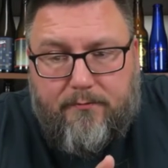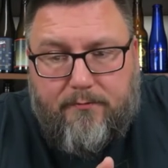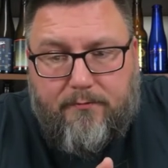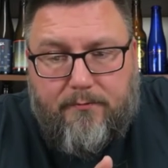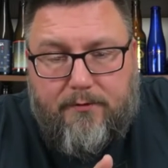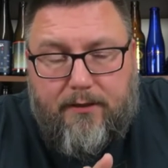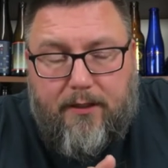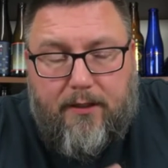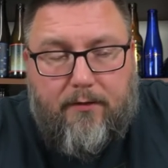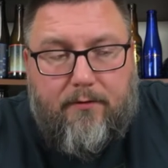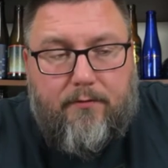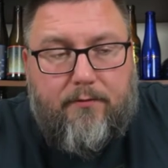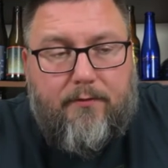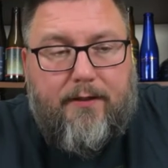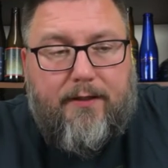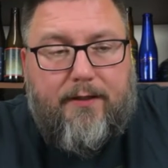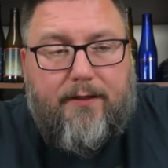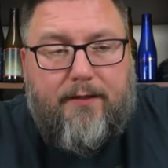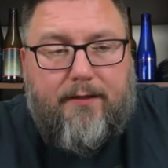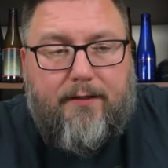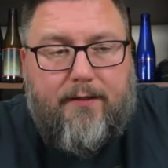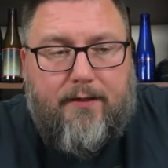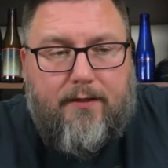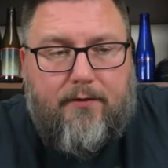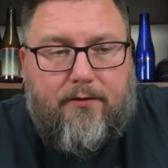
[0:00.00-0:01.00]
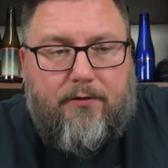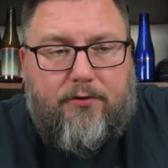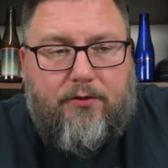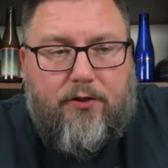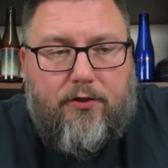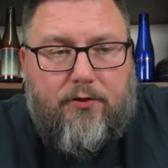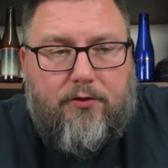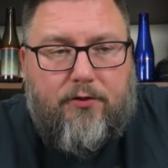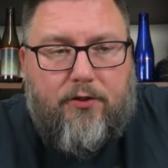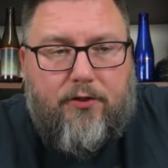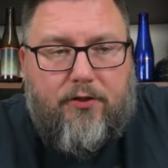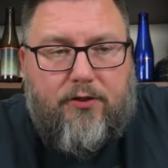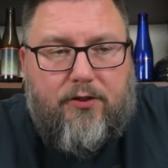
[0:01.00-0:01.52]
You know, they're
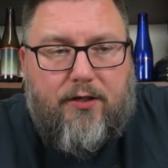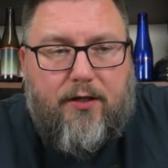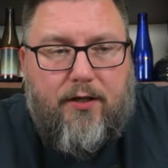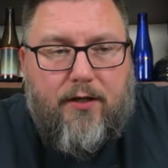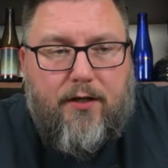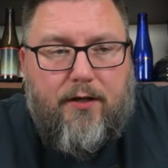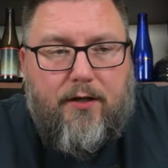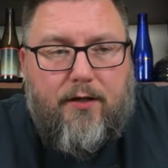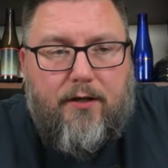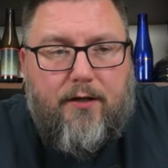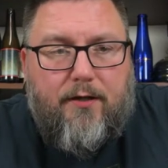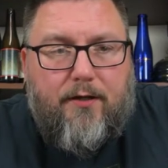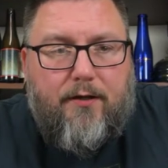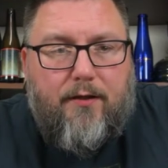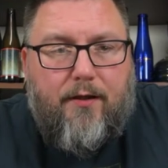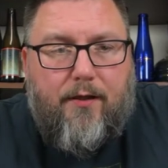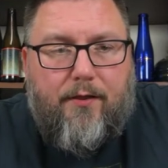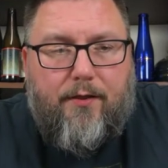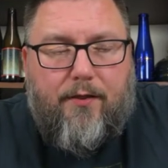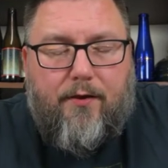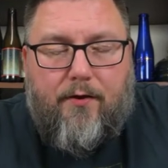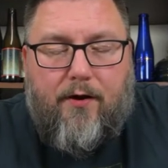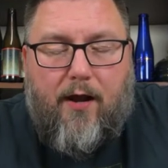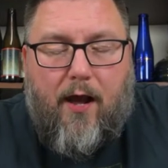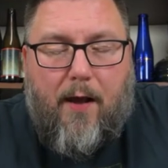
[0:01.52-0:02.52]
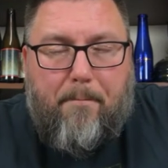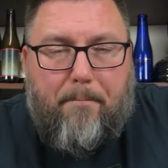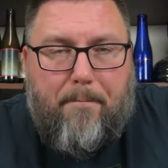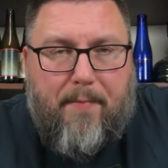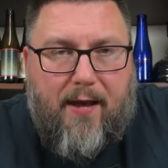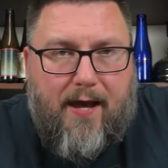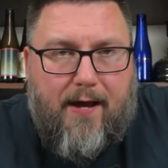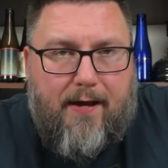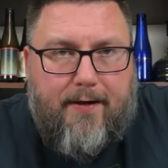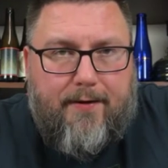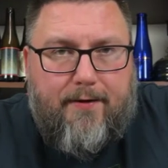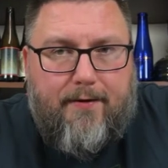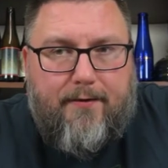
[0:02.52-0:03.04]
they're just they're not
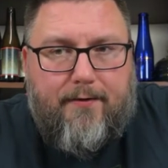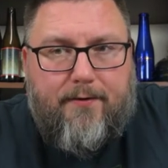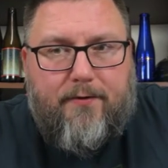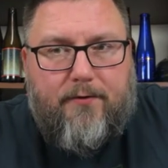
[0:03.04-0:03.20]
bad.